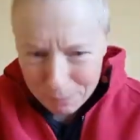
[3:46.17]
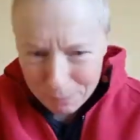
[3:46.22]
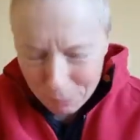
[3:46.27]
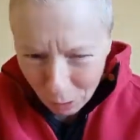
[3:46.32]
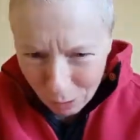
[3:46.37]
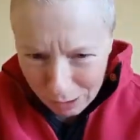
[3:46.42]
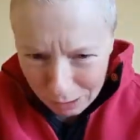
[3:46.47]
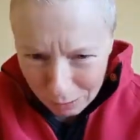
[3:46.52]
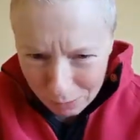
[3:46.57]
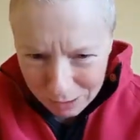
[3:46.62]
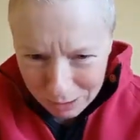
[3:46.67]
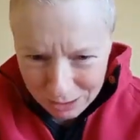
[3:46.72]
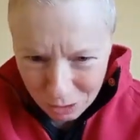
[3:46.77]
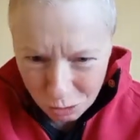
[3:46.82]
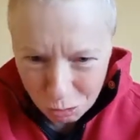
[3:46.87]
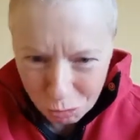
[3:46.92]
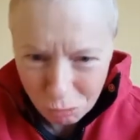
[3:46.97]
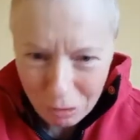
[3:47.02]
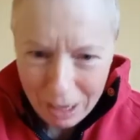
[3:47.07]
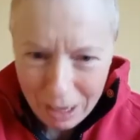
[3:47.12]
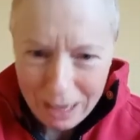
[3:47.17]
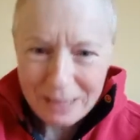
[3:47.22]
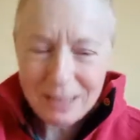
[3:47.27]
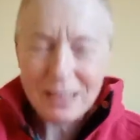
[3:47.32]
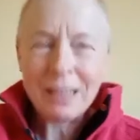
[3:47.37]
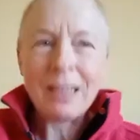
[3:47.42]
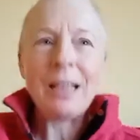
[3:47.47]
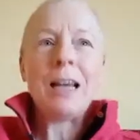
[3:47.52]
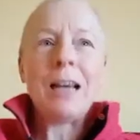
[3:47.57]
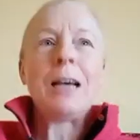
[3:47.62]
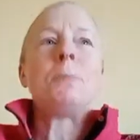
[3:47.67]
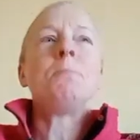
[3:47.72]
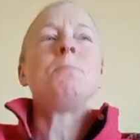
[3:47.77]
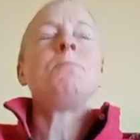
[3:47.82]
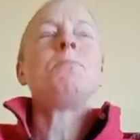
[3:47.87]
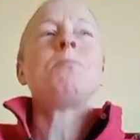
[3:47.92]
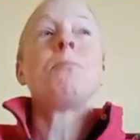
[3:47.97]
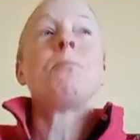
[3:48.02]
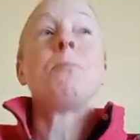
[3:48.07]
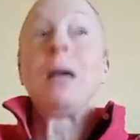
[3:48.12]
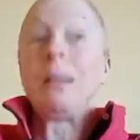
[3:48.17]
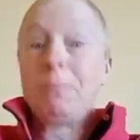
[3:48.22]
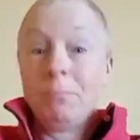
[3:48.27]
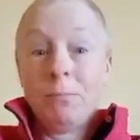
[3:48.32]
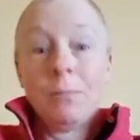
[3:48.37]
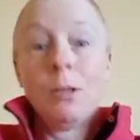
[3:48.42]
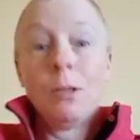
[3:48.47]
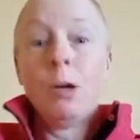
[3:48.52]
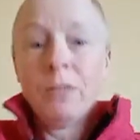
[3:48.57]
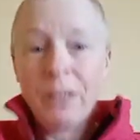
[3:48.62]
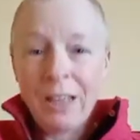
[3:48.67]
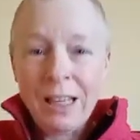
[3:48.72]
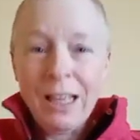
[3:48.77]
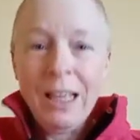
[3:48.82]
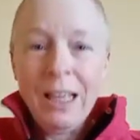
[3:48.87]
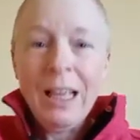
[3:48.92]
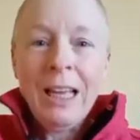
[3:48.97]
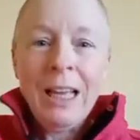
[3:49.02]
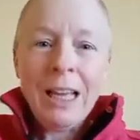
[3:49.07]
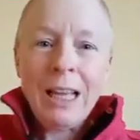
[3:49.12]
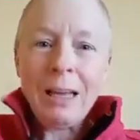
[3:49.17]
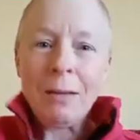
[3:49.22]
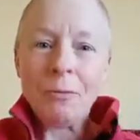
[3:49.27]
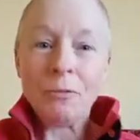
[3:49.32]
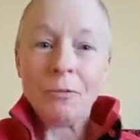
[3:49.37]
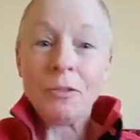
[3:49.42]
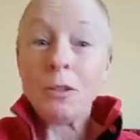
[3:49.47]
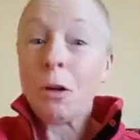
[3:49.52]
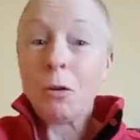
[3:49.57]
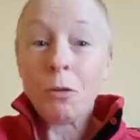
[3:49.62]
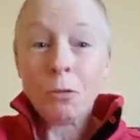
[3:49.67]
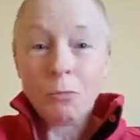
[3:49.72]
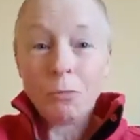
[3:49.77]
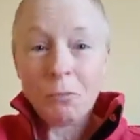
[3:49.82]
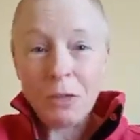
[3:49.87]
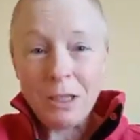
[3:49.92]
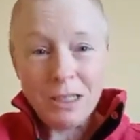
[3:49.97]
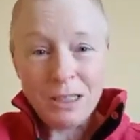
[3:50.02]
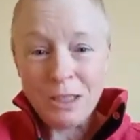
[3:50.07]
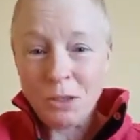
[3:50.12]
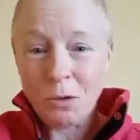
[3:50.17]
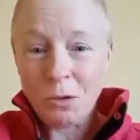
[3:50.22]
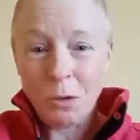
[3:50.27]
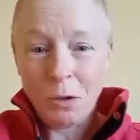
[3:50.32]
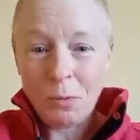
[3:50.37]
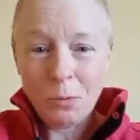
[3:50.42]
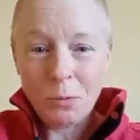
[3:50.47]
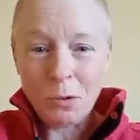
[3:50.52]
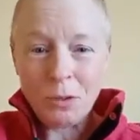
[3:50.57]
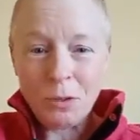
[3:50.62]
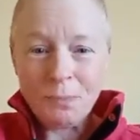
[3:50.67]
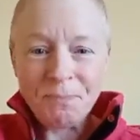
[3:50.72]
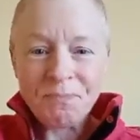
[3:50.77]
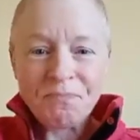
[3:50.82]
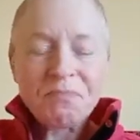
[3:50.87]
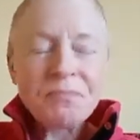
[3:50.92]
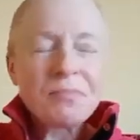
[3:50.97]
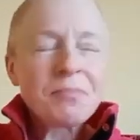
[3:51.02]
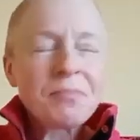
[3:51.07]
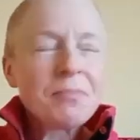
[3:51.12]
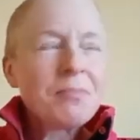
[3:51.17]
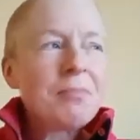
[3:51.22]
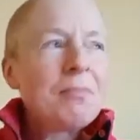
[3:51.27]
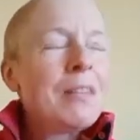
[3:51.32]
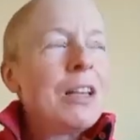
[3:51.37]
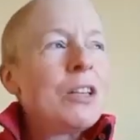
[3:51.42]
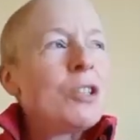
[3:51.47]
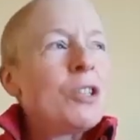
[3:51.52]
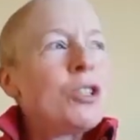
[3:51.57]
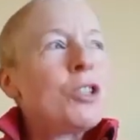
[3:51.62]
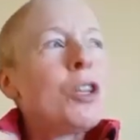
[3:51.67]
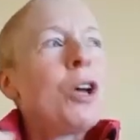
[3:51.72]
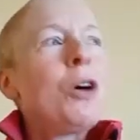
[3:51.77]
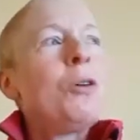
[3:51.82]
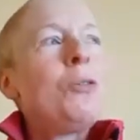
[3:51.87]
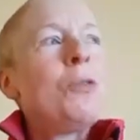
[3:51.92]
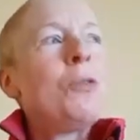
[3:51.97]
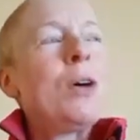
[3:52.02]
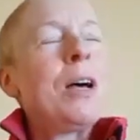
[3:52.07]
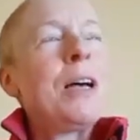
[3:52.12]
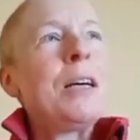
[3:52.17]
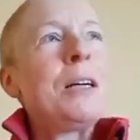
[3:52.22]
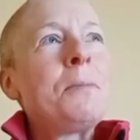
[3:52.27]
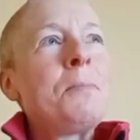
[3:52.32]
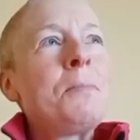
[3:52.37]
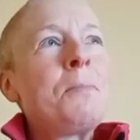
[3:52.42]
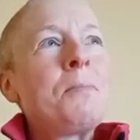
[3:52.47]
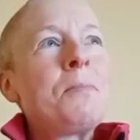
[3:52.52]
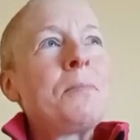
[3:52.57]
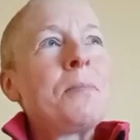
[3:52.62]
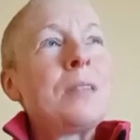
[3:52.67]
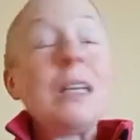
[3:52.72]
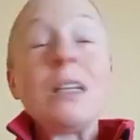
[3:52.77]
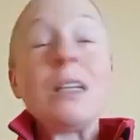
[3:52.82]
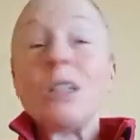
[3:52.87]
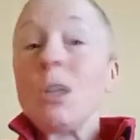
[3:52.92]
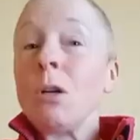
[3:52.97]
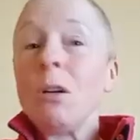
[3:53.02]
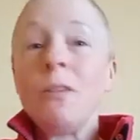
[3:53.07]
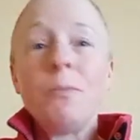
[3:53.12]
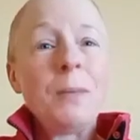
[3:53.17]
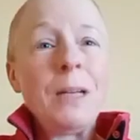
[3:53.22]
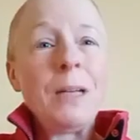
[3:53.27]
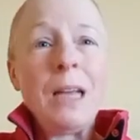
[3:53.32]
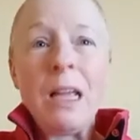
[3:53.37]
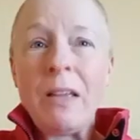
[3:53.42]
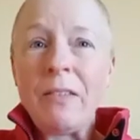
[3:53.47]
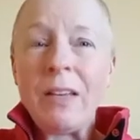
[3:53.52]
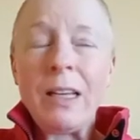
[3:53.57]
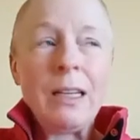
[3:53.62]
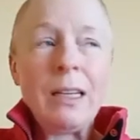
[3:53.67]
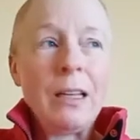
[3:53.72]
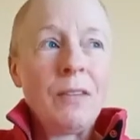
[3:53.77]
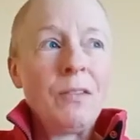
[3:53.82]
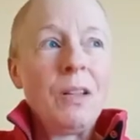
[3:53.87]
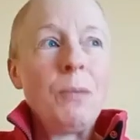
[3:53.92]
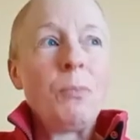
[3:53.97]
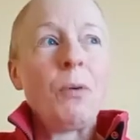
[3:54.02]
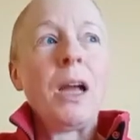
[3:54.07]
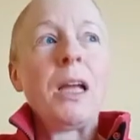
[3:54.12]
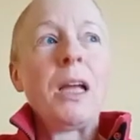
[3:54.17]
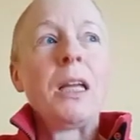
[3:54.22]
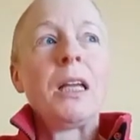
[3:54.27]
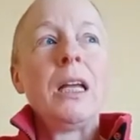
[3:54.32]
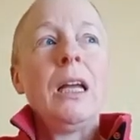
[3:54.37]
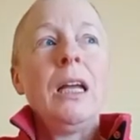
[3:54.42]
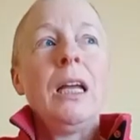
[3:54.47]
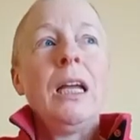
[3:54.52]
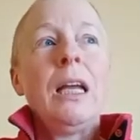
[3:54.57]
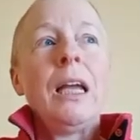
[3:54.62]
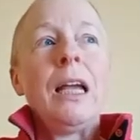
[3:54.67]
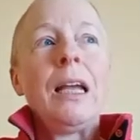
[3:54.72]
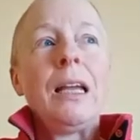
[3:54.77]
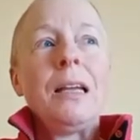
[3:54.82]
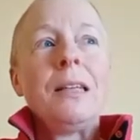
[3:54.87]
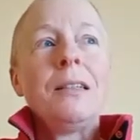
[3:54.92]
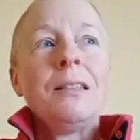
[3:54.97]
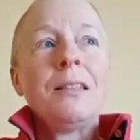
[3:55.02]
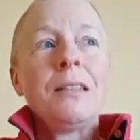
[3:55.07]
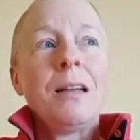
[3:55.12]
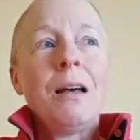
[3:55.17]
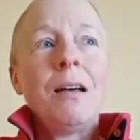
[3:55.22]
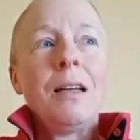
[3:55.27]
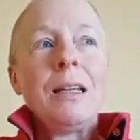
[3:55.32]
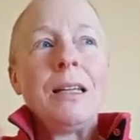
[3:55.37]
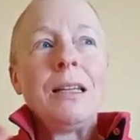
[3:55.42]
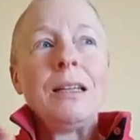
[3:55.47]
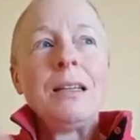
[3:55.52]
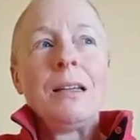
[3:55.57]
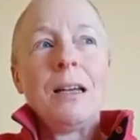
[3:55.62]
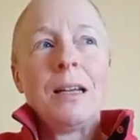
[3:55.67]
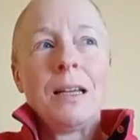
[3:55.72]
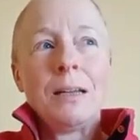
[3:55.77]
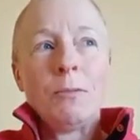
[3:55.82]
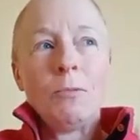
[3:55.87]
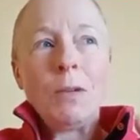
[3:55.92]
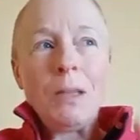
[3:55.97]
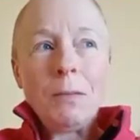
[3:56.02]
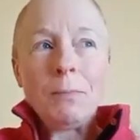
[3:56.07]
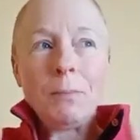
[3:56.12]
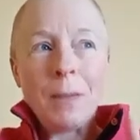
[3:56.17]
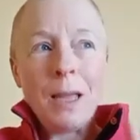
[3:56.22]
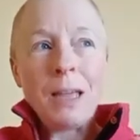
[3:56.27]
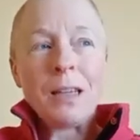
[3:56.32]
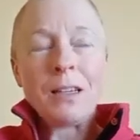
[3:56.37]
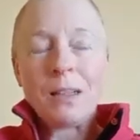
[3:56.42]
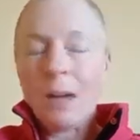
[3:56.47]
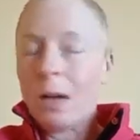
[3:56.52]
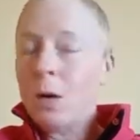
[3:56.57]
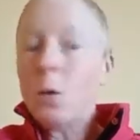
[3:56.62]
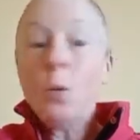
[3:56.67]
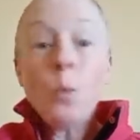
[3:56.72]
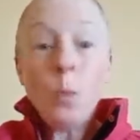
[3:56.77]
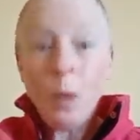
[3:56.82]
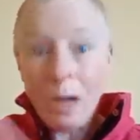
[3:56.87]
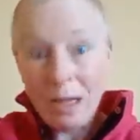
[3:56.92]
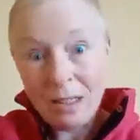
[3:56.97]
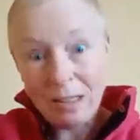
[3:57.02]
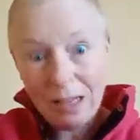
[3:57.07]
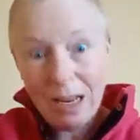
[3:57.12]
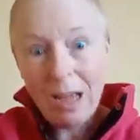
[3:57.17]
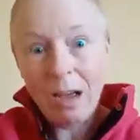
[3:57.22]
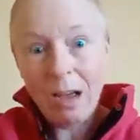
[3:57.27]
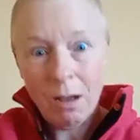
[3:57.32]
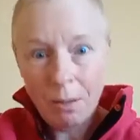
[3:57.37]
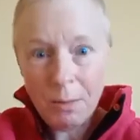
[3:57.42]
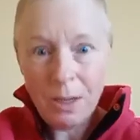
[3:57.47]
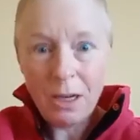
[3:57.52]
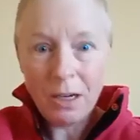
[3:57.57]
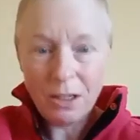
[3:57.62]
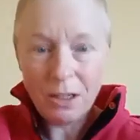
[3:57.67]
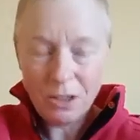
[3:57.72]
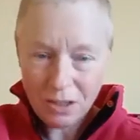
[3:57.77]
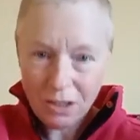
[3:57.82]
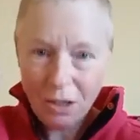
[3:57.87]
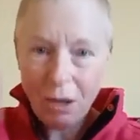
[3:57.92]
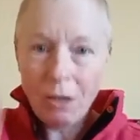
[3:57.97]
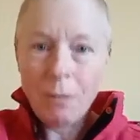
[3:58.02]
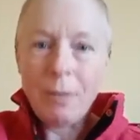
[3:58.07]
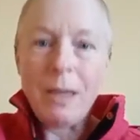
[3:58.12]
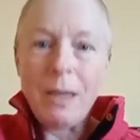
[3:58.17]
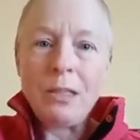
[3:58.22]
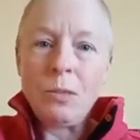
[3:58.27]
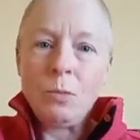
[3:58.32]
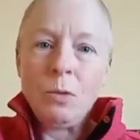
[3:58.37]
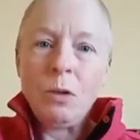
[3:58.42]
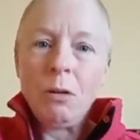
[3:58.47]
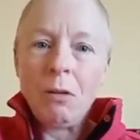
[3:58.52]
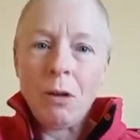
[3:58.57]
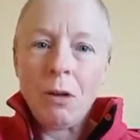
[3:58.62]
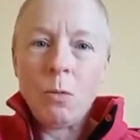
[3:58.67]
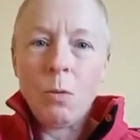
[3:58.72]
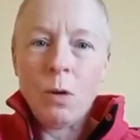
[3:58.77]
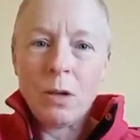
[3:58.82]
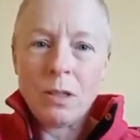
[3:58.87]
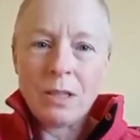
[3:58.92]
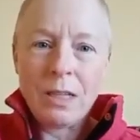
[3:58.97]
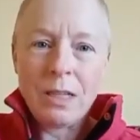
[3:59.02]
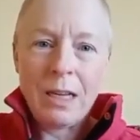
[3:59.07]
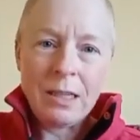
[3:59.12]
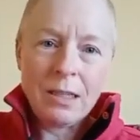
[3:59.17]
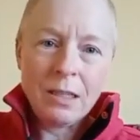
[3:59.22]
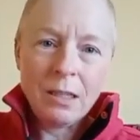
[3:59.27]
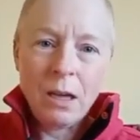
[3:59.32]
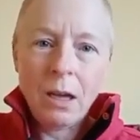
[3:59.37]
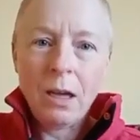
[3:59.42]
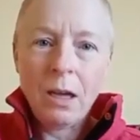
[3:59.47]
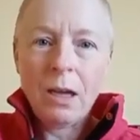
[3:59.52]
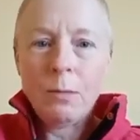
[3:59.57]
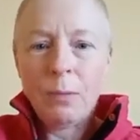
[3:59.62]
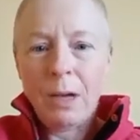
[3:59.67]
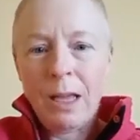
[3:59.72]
Poriwa is great, but coughing for no good reason. It's not important. So, yeah, so I've been having a lovely break and I went back. I always now, I mean, I just go back to where I was last time.